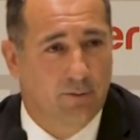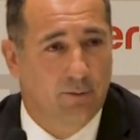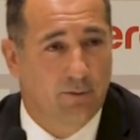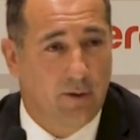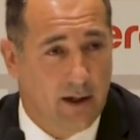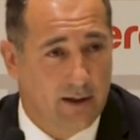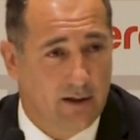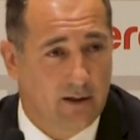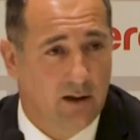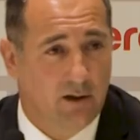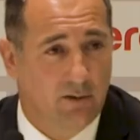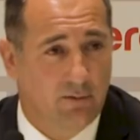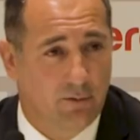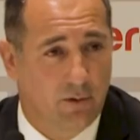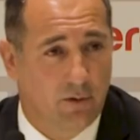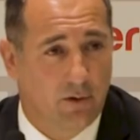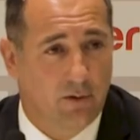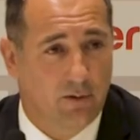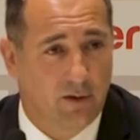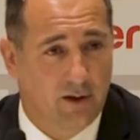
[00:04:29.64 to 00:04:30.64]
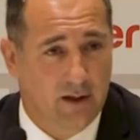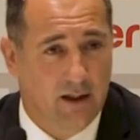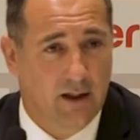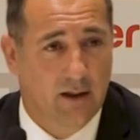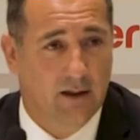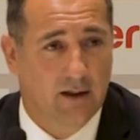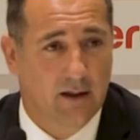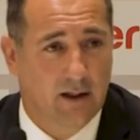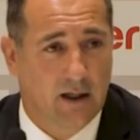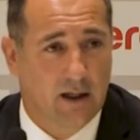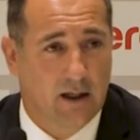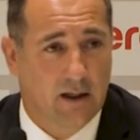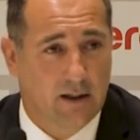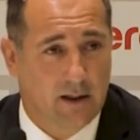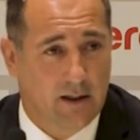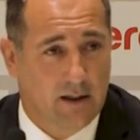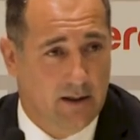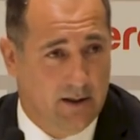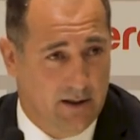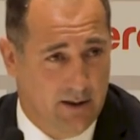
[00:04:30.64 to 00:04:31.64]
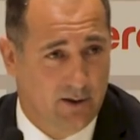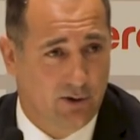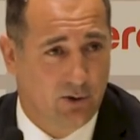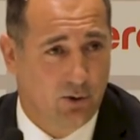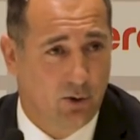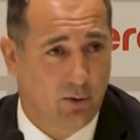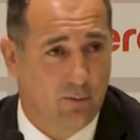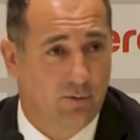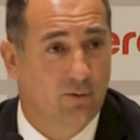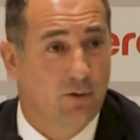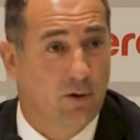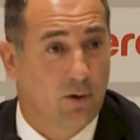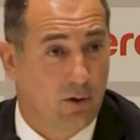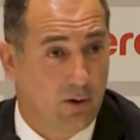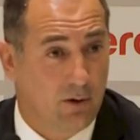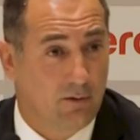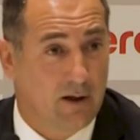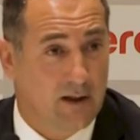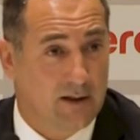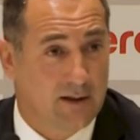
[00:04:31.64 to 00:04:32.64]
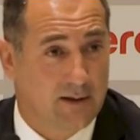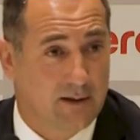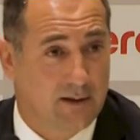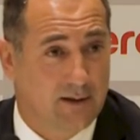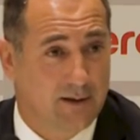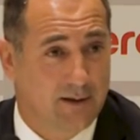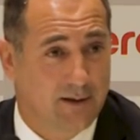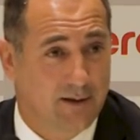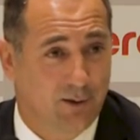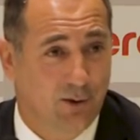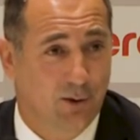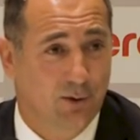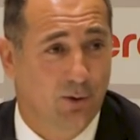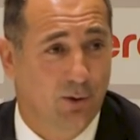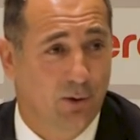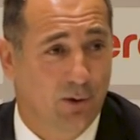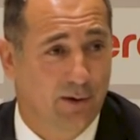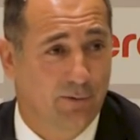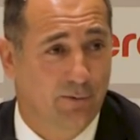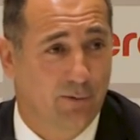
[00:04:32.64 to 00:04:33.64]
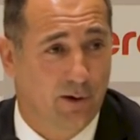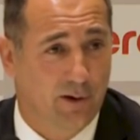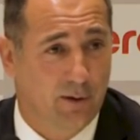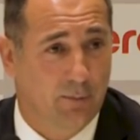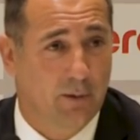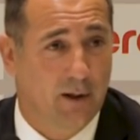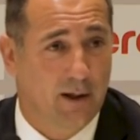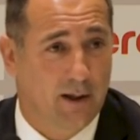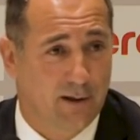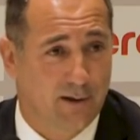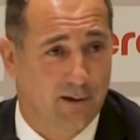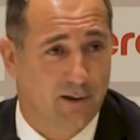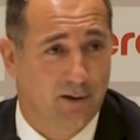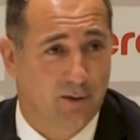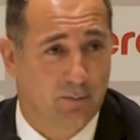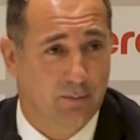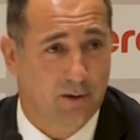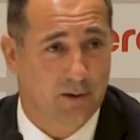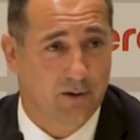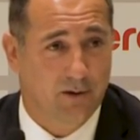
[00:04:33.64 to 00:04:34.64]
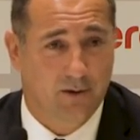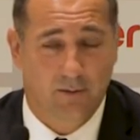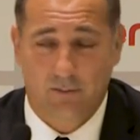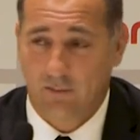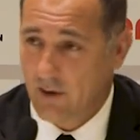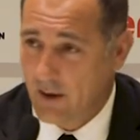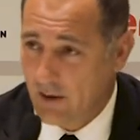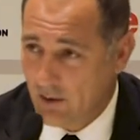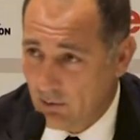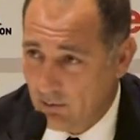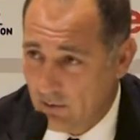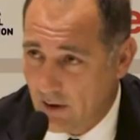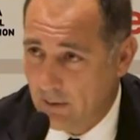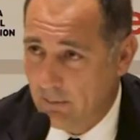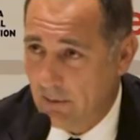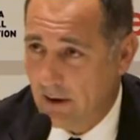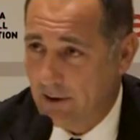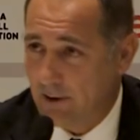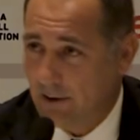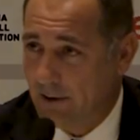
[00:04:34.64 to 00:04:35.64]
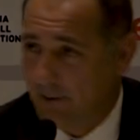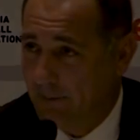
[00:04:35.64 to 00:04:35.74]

fighting for India, it's job for all of us, not only for the players on the pitch. Thank you very much.